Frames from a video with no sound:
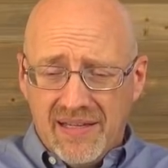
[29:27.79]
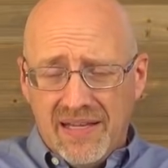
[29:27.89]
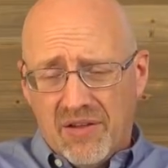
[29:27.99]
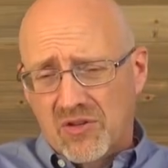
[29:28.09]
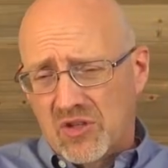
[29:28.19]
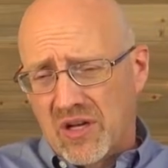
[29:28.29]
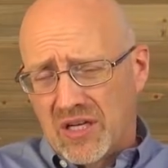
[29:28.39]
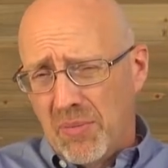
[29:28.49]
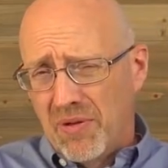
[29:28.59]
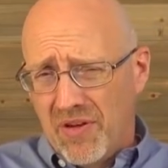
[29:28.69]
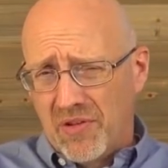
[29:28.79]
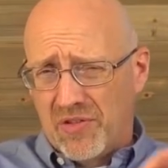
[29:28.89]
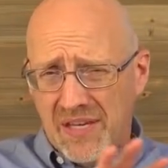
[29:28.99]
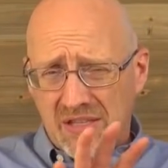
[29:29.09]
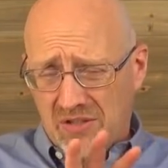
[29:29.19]
Now, there's a couple of other
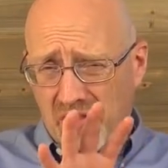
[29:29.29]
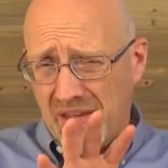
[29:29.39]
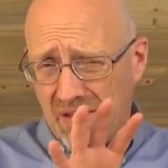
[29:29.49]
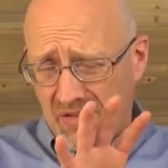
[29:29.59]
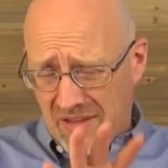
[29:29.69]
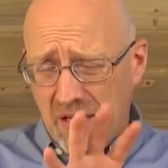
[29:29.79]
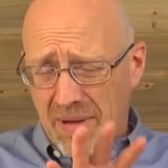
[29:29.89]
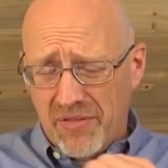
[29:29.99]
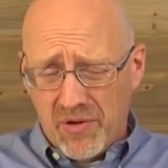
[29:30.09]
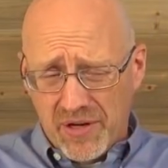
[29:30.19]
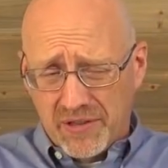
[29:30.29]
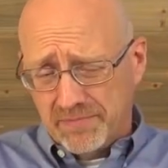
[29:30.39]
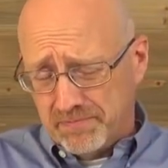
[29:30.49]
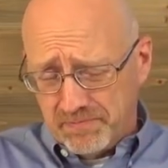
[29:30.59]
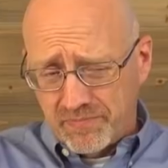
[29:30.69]
things that they think about though
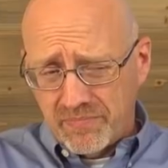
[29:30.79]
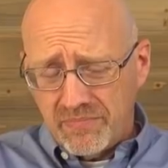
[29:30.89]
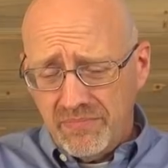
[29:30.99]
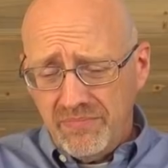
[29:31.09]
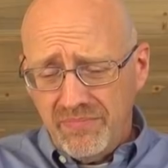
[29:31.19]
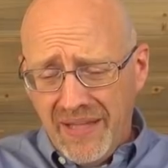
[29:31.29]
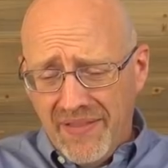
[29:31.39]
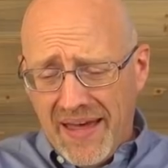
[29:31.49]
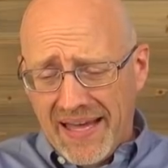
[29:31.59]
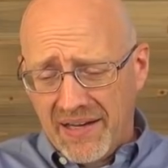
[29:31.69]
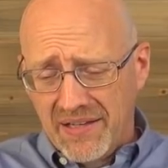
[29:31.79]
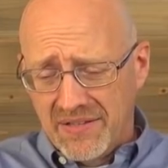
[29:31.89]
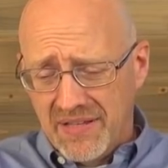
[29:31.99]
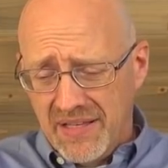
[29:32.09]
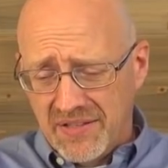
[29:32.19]
here. And that
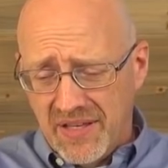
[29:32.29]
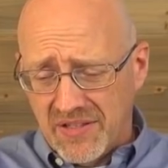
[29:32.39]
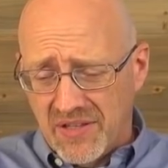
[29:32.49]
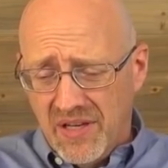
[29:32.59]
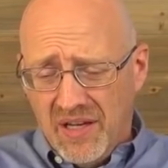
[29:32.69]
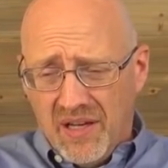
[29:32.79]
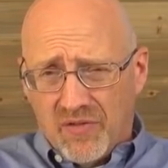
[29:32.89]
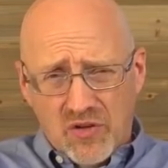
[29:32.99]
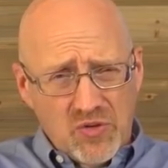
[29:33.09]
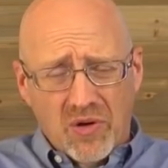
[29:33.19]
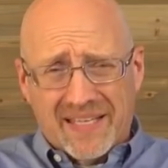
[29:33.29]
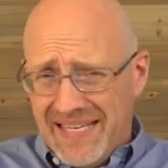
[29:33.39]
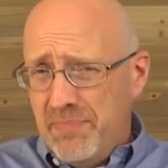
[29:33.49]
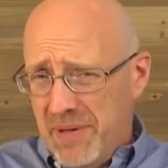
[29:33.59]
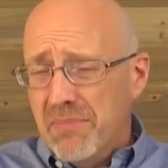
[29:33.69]
is, is this. First of all,
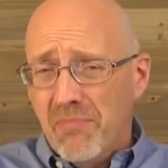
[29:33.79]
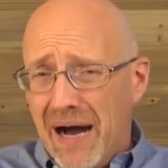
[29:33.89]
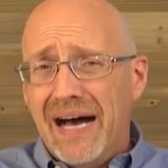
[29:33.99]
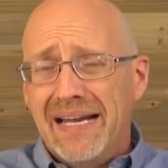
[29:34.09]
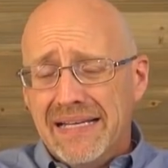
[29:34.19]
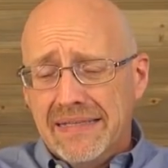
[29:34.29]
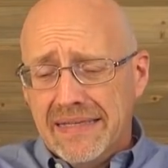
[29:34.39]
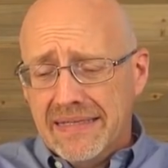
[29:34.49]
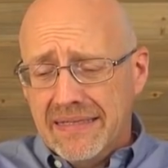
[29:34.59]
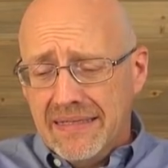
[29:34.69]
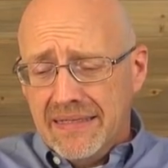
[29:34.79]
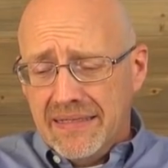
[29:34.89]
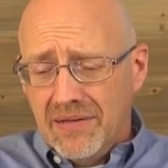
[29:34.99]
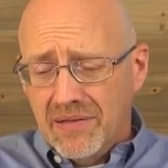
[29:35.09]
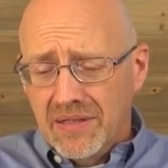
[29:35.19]
keep in mind that,
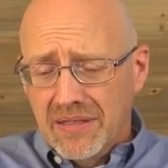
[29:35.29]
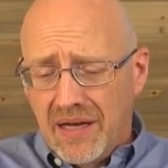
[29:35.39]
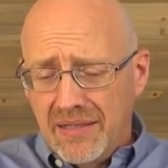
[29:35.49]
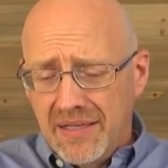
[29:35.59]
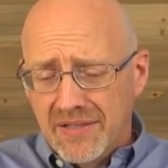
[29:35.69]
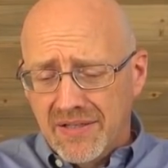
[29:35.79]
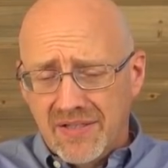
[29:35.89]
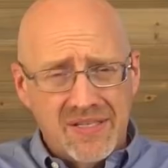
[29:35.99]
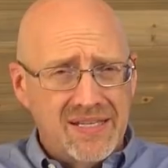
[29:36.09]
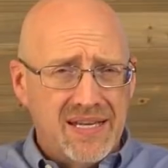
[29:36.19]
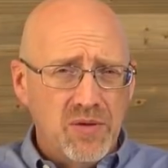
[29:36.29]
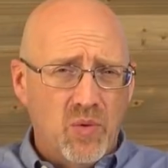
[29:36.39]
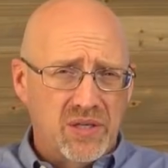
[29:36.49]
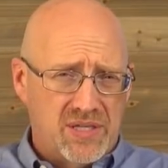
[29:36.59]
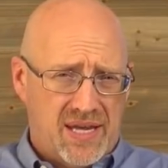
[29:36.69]
you know, God doesn't send
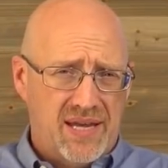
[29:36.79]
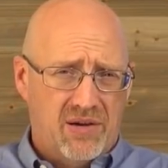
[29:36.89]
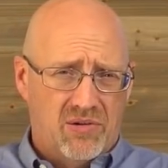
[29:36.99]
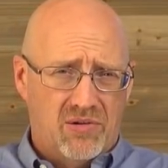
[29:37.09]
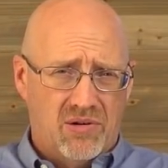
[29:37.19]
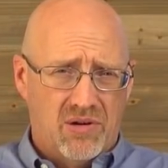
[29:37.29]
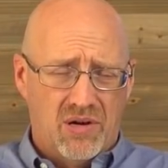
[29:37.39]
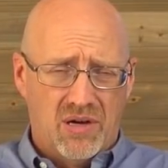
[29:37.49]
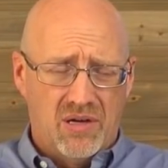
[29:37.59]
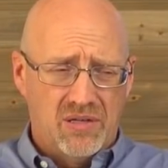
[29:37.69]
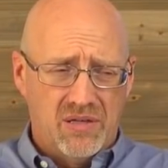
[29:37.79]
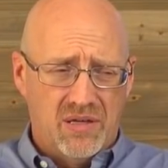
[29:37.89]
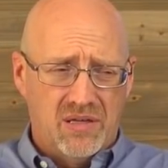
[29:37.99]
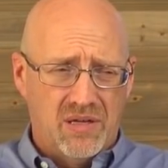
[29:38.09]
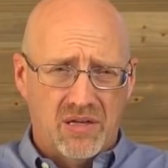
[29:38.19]
anyone to hell, uh,
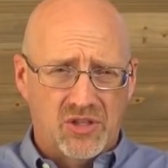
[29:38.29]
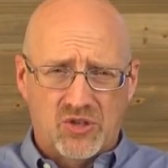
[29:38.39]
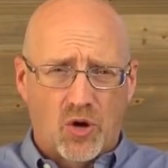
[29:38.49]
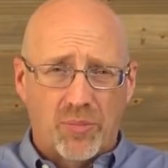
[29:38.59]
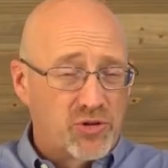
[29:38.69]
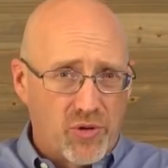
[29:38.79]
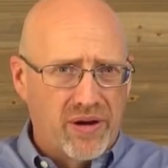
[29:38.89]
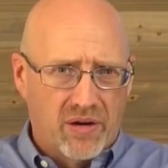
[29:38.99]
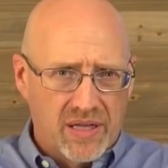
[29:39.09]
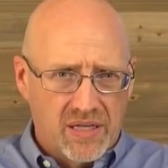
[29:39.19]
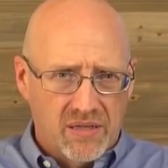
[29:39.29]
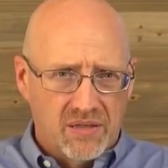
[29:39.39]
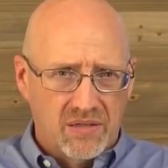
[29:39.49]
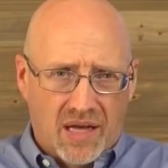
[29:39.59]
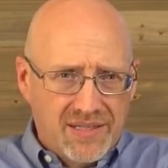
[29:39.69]
uh, just arbitrarily.
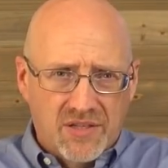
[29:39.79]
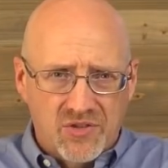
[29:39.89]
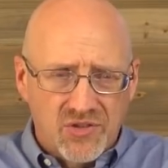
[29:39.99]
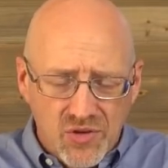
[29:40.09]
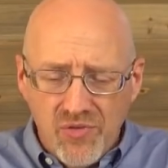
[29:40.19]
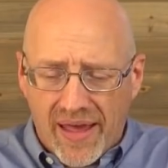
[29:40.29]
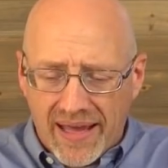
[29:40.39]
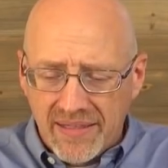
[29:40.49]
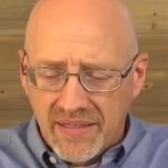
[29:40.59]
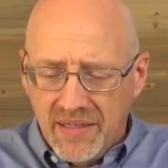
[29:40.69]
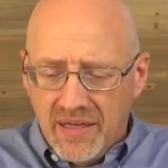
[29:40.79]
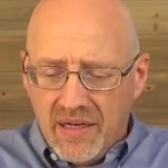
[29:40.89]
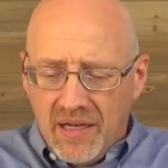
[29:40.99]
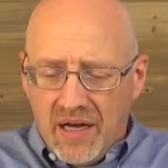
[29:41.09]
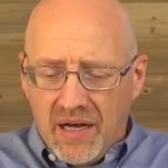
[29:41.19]
God doesn't do that.
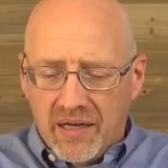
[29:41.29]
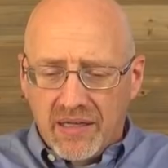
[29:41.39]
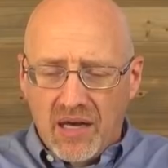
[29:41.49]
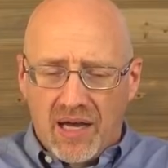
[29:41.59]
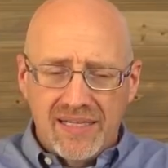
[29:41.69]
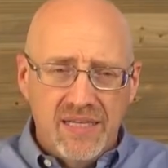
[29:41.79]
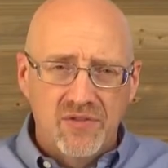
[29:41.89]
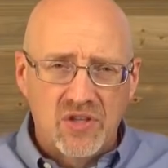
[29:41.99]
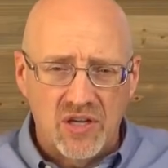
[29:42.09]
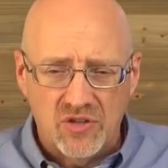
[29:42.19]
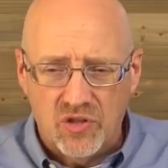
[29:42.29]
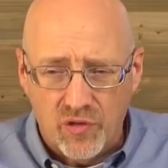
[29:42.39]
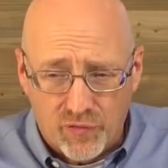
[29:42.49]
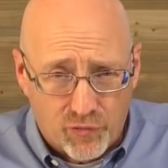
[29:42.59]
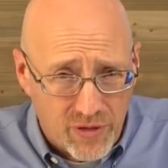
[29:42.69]
Uh, God gives us
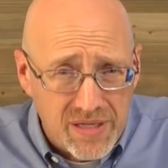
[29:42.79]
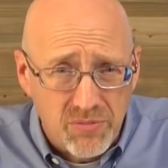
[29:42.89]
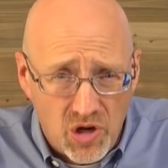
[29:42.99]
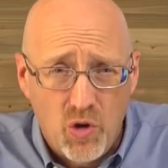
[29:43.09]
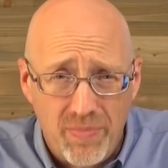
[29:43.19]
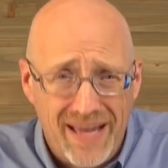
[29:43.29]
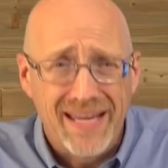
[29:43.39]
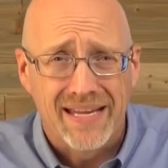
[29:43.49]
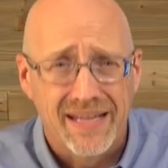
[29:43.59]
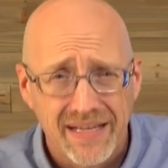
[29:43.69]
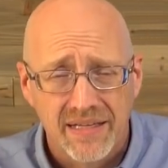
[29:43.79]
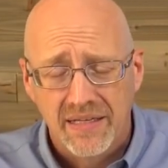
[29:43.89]
the freedom to obey.